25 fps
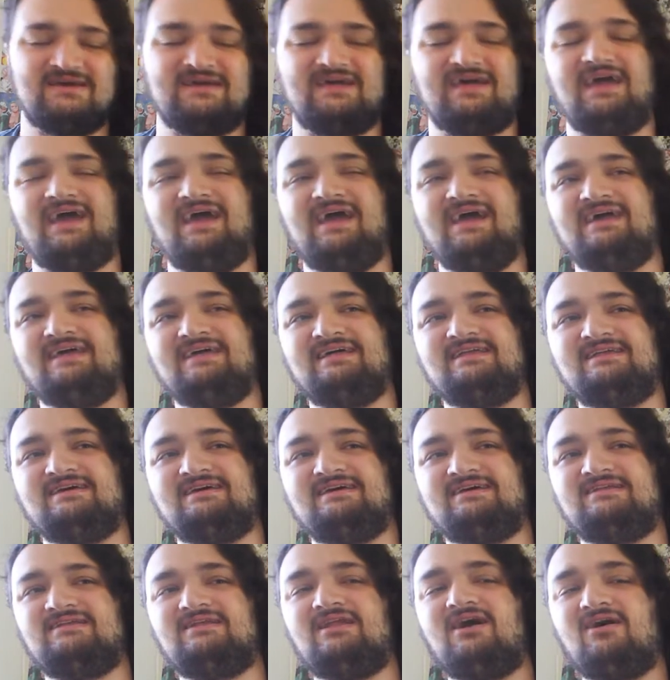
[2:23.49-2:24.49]
And
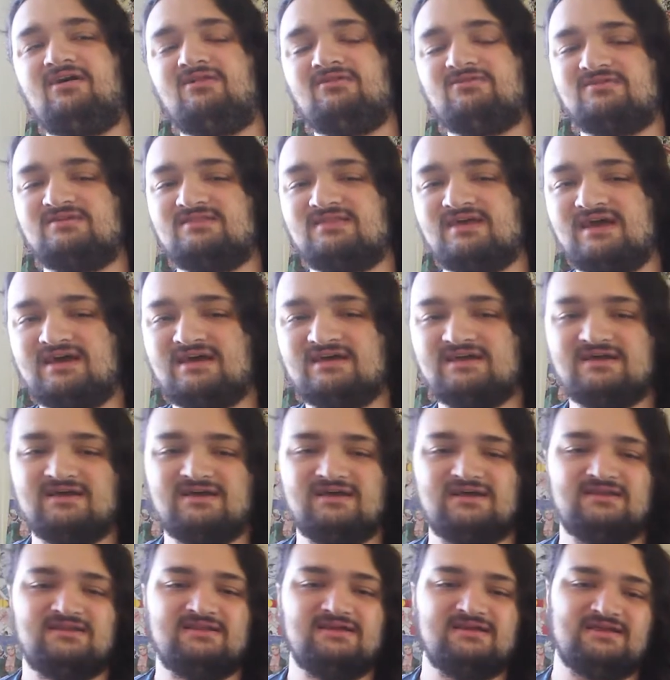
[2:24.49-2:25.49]
not only that,
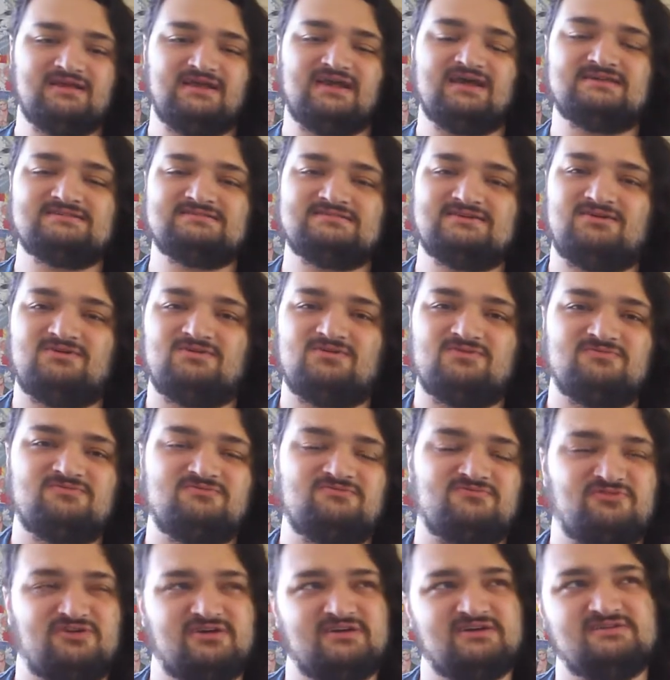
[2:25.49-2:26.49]
Ninny has an old
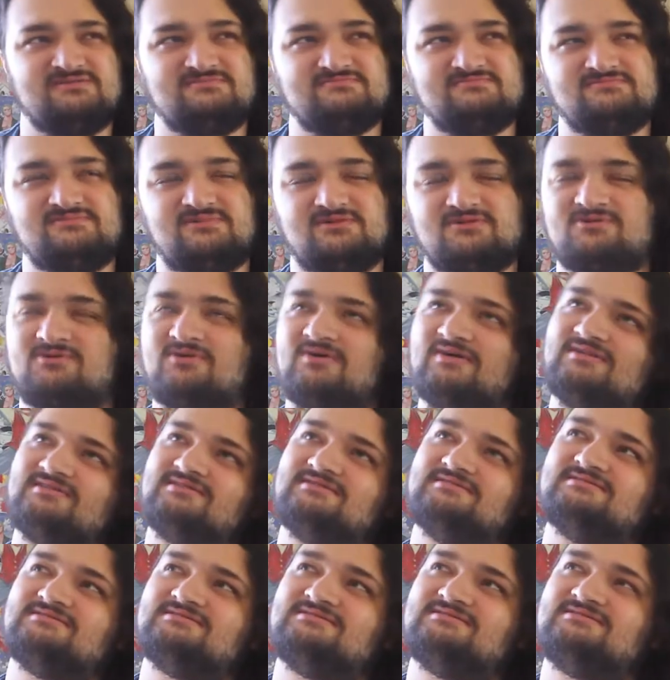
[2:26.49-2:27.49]
friend,
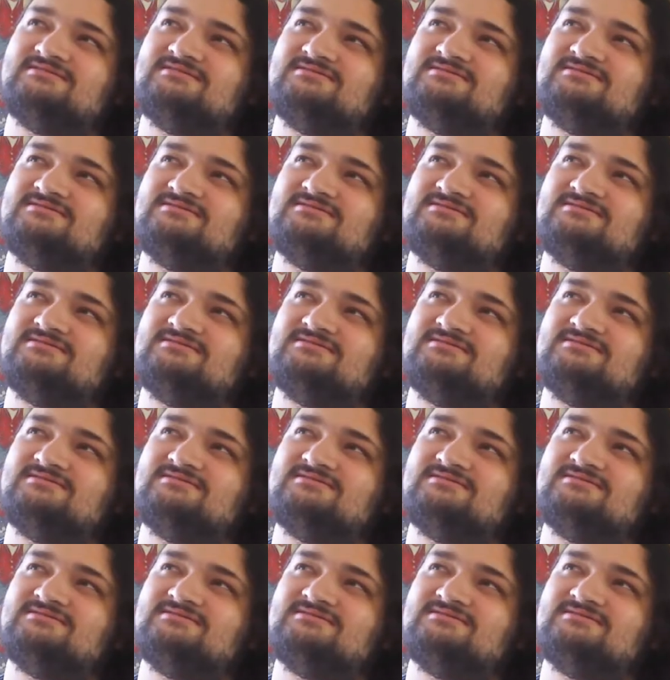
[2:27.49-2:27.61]
acquaintance,